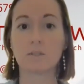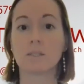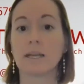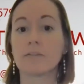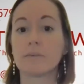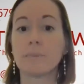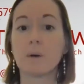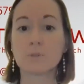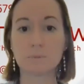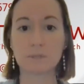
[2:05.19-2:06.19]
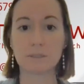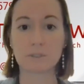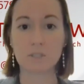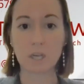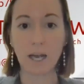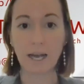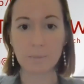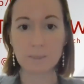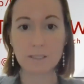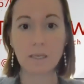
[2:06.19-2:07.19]
You can have multiple different
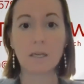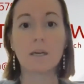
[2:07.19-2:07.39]
types.